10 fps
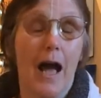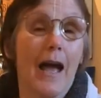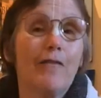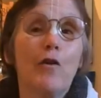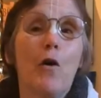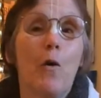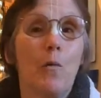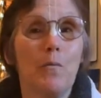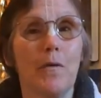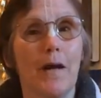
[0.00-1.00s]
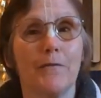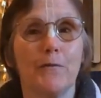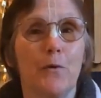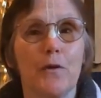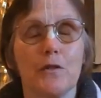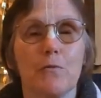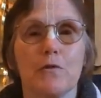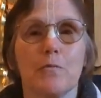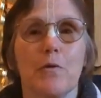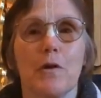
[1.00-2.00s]
I have a home, I have devotees who are
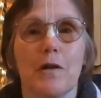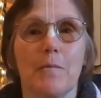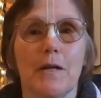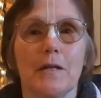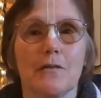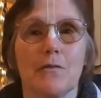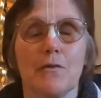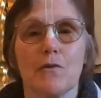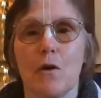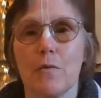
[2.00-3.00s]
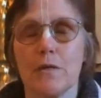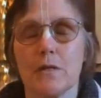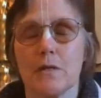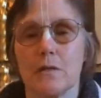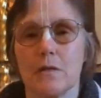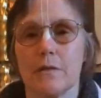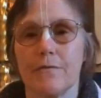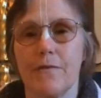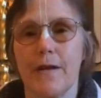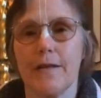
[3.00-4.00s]
supporting me, and so there's always the
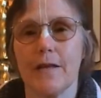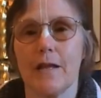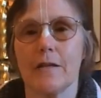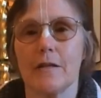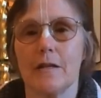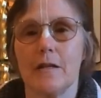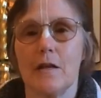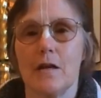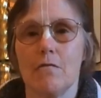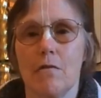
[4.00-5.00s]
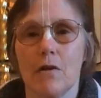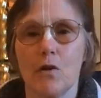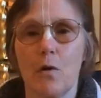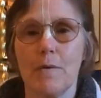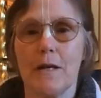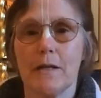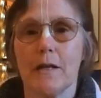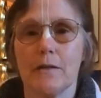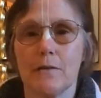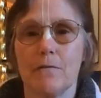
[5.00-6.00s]
faith that Radha Gopinath
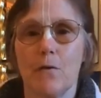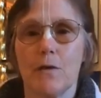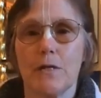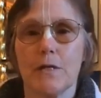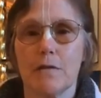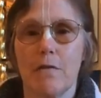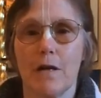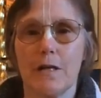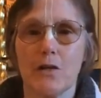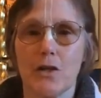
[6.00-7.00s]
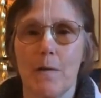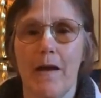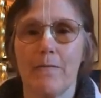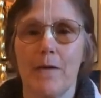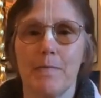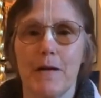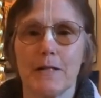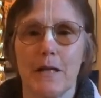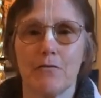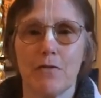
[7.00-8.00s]
and the devotees in Radhadesh don't have my
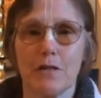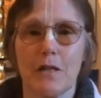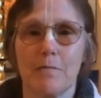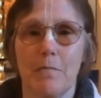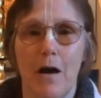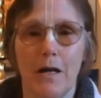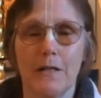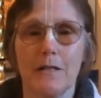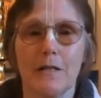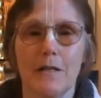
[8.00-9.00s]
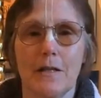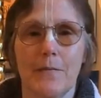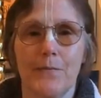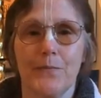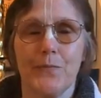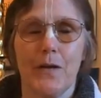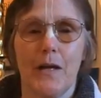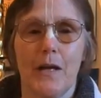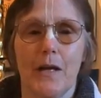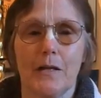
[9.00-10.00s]
best interests in mind.
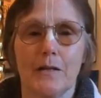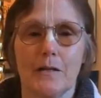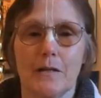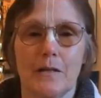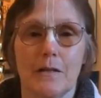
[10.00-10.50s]
And